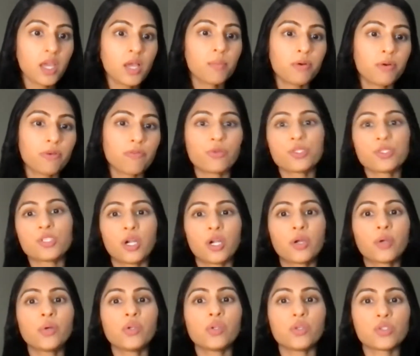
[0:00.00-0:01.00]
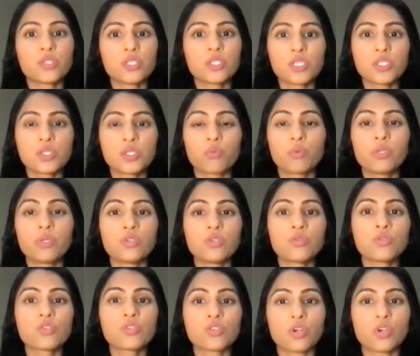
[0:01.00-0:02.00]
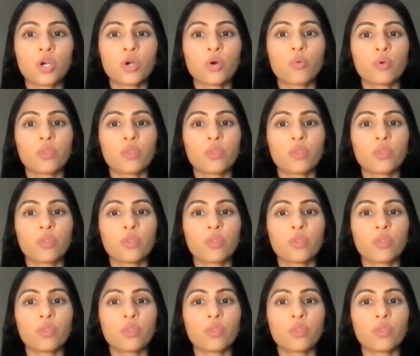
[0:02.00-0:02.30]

But for sarcoidosis, we do start